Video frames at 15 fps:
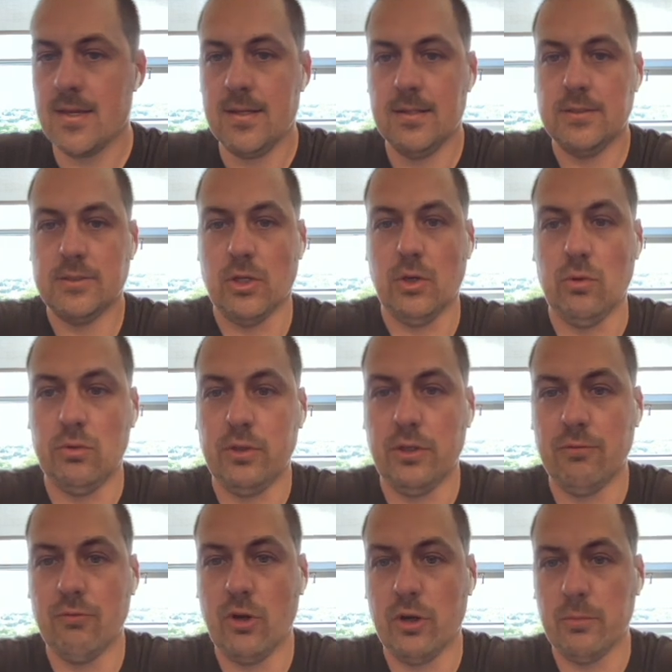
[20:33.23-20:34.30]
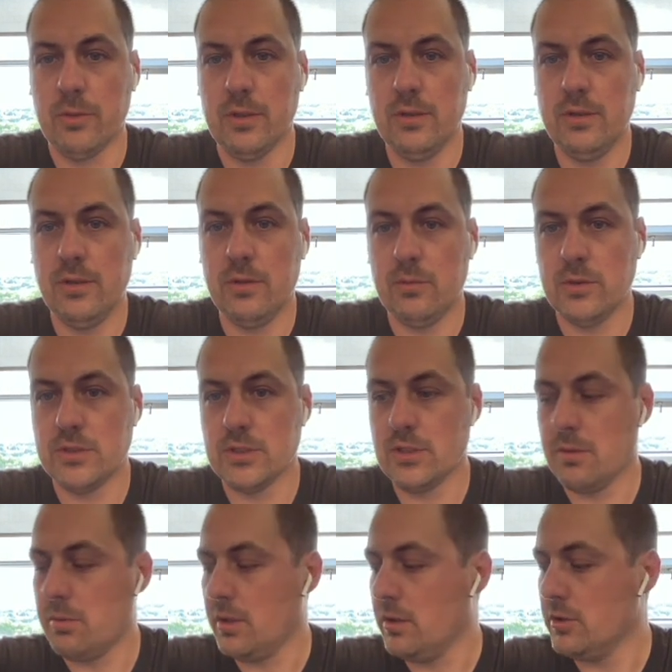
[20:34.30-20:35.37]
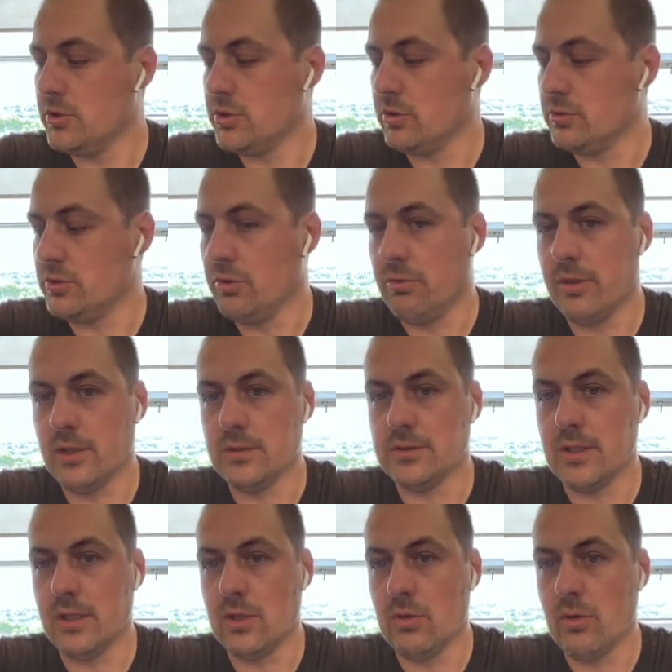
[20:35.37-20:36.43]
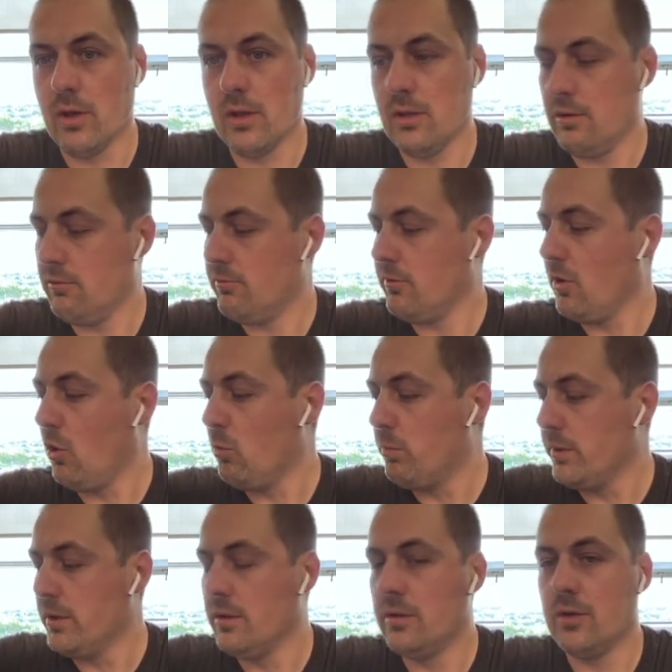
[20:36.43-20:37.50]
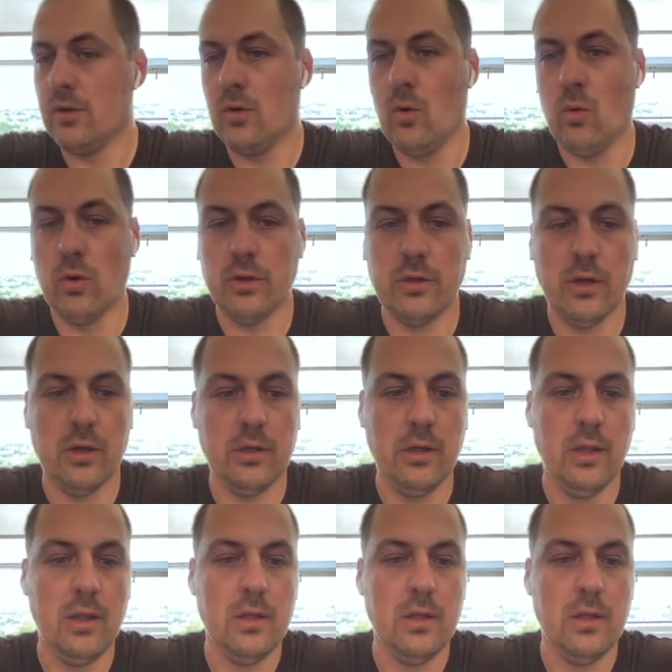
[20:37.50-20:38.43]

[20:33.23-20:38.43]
So the environment, which is up here, shows you things that you have opened or done.